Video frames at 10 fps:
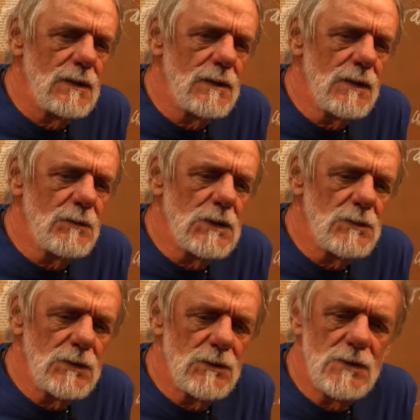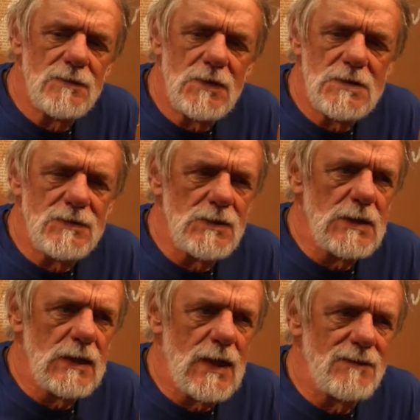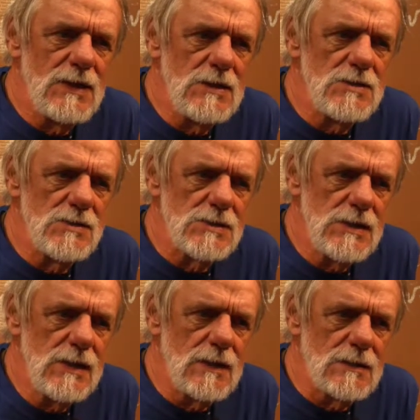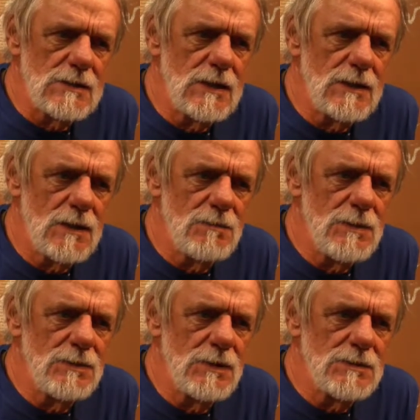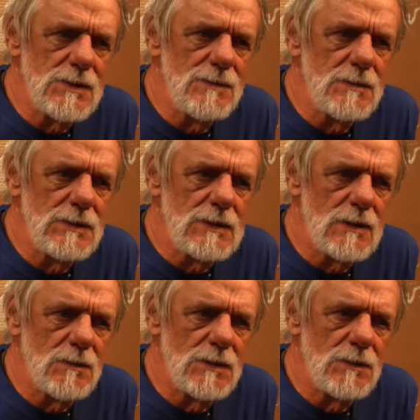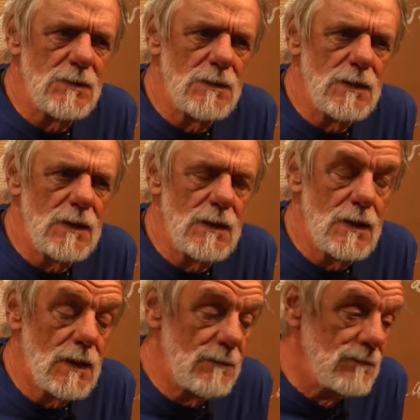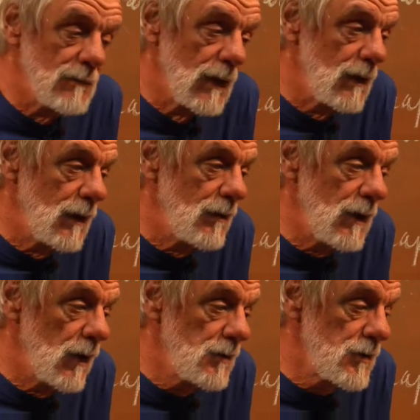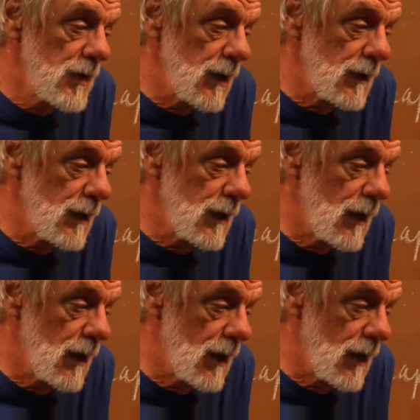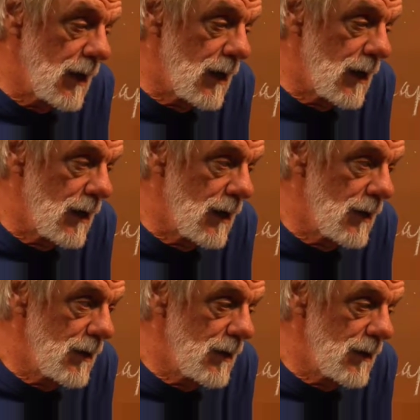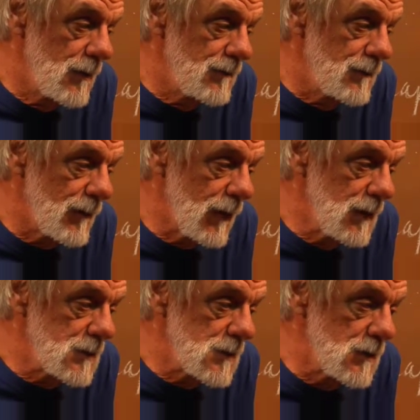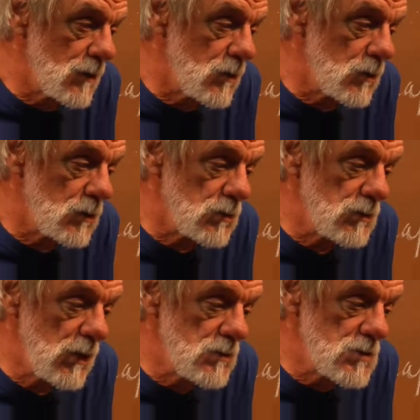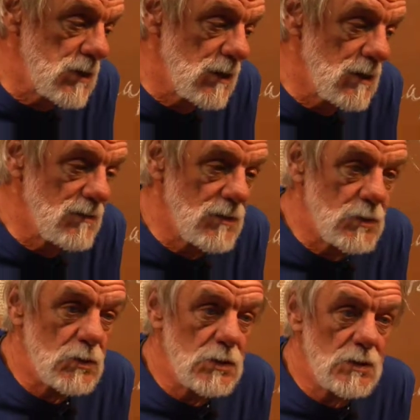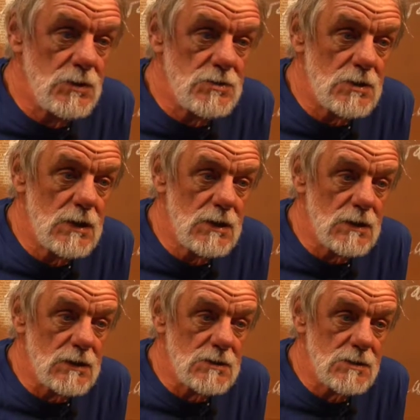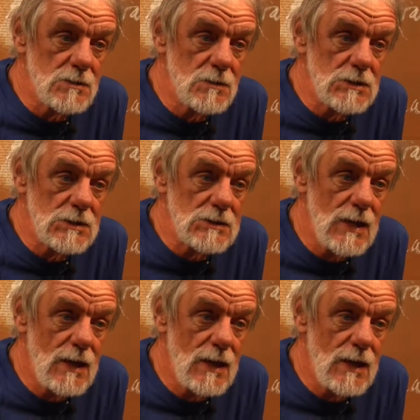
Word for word: we're, we're on the verge of doing a lot of dangerous things that, that people don't seem to be terribly uh, the other thing uh, is the whole notion of the war on drugs, which is